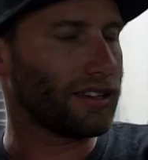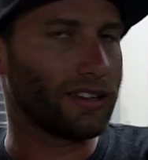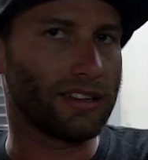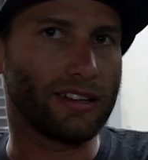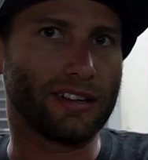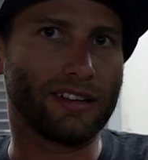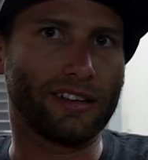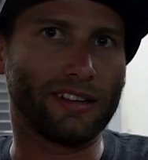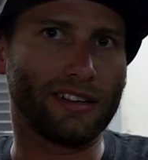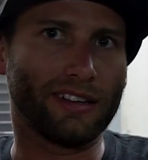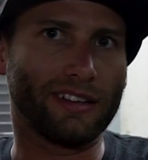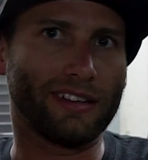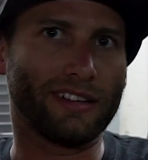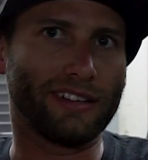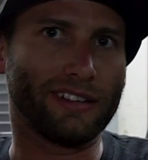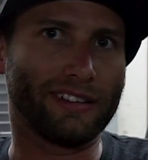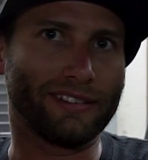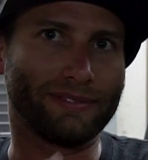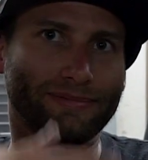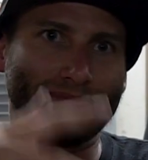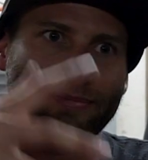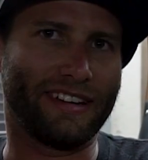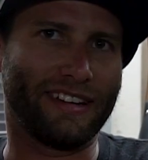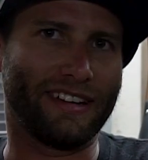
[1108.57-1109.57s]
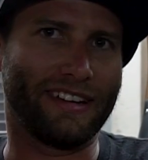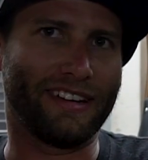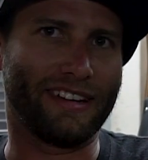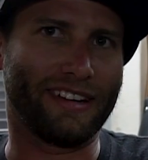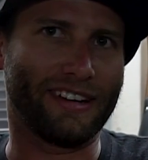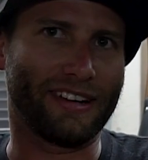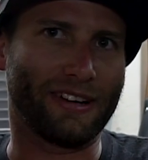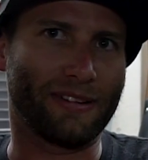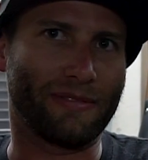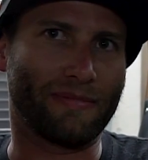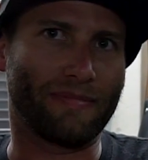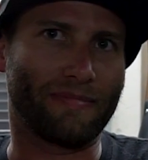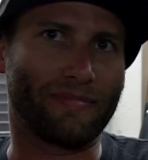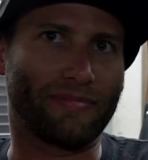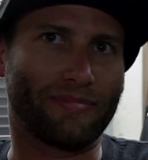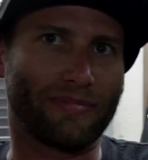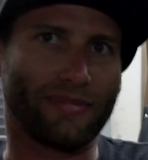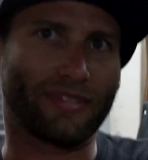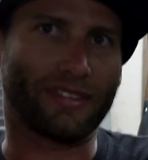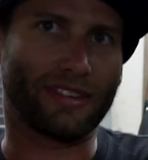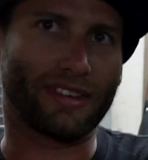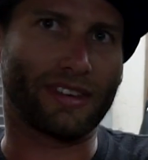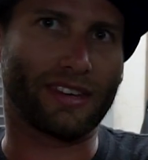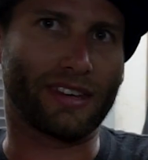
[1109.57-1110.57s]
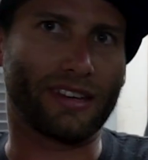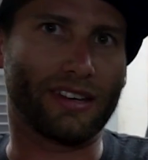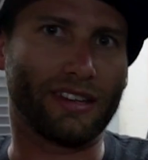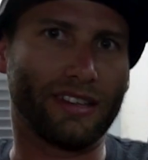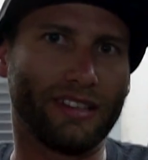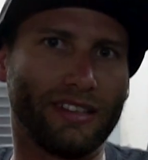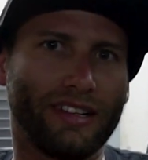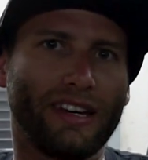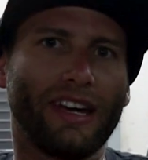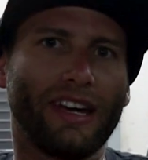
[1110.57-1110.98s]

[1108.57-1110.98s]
something new every day, and that comes from like the rally world.